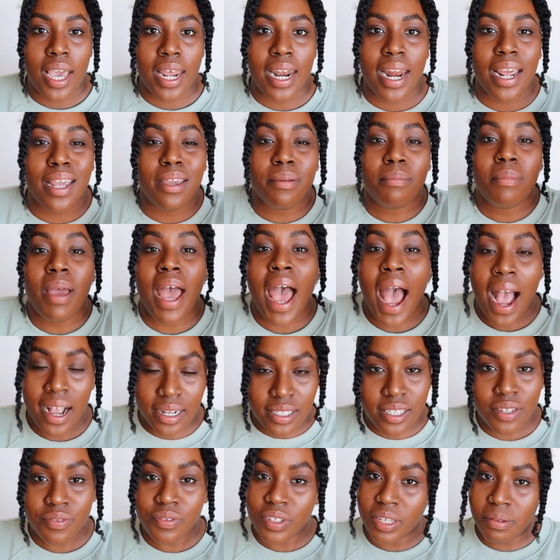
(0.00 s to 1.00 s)
And I am
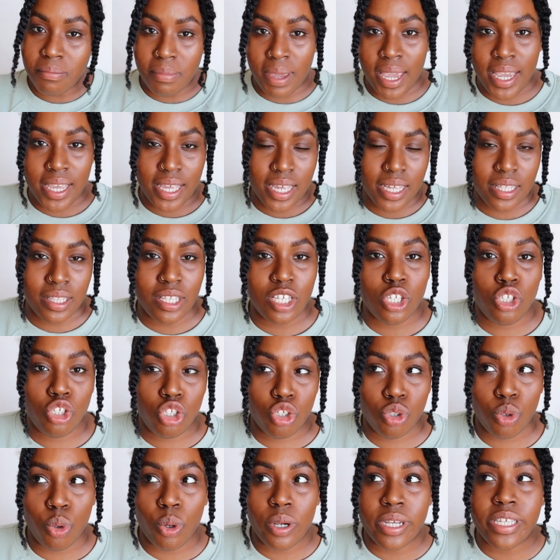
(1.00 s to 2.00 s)
actively making
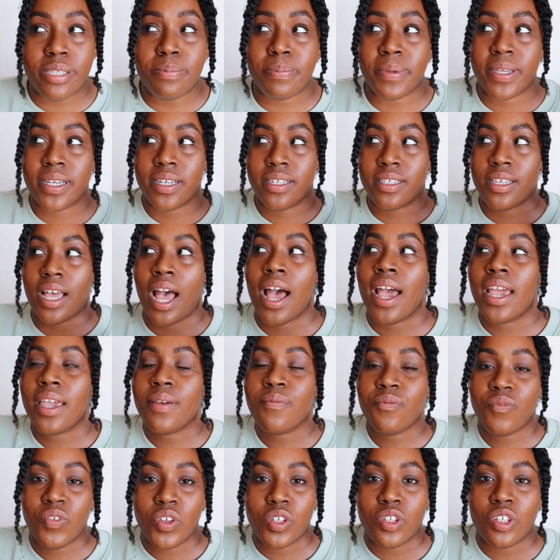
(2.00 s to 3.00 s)
this choice because I
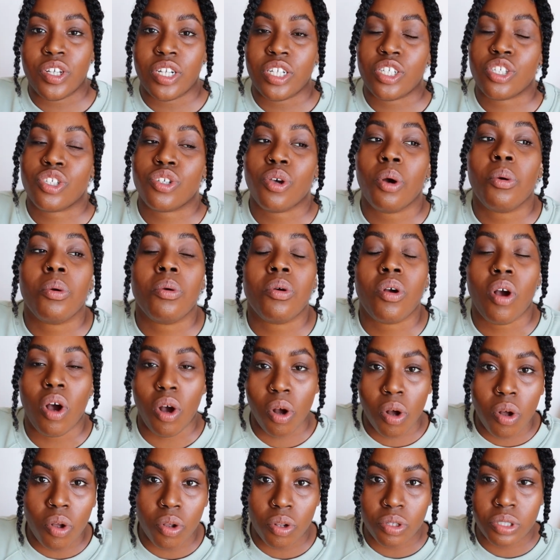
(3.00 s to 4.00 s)
am feeling so
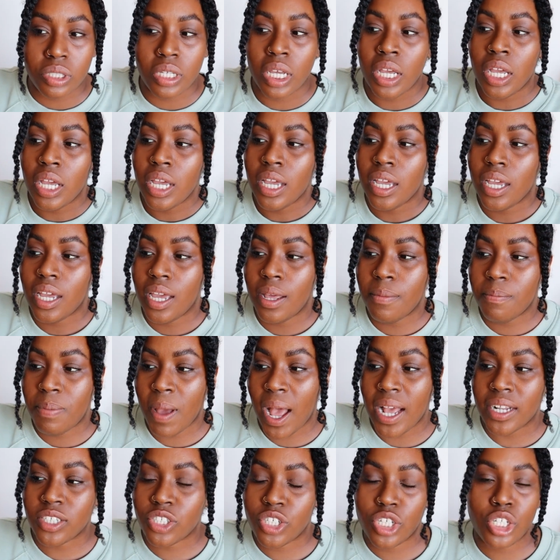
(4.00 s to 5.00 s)
called and
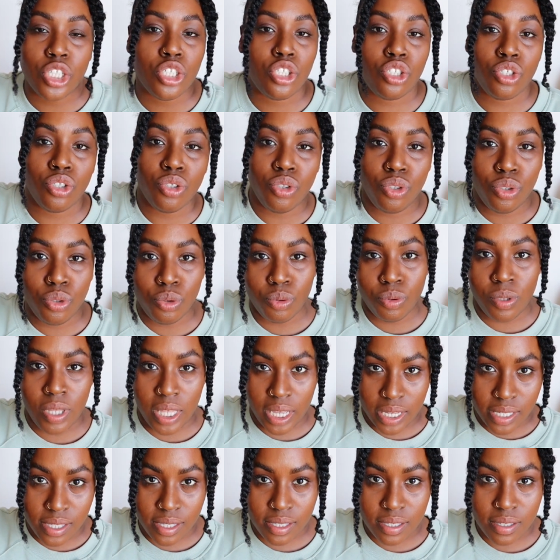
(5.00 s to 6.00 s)
passionate to do
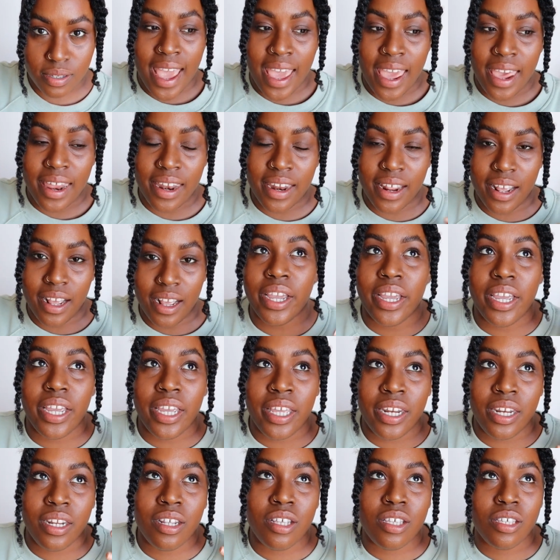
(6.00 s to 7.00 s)
this. And it
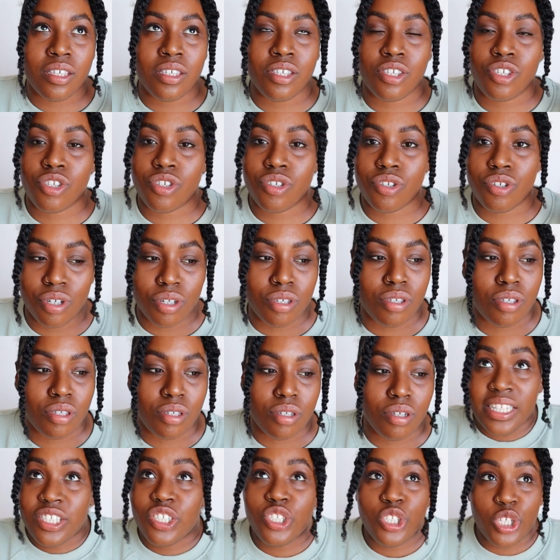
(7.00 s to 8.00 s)
is
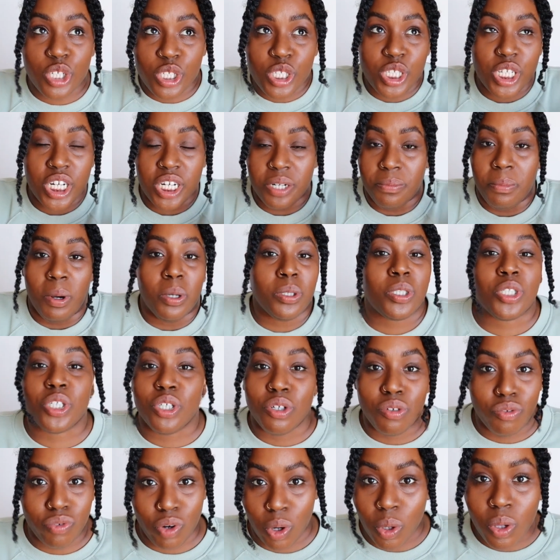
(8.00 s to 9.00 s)
just, it's just an
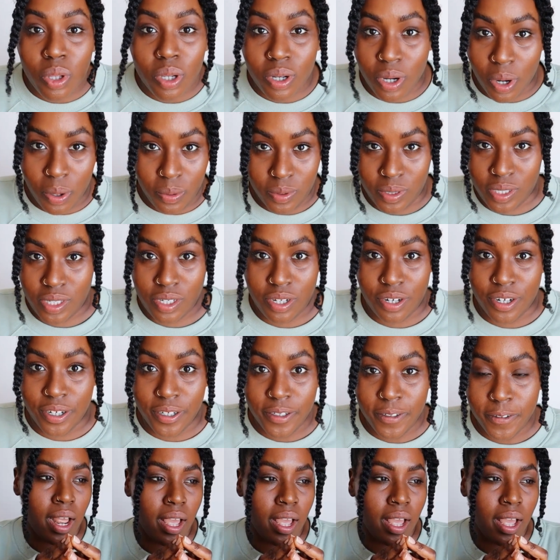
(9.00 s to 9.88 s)
emotional roller coaster.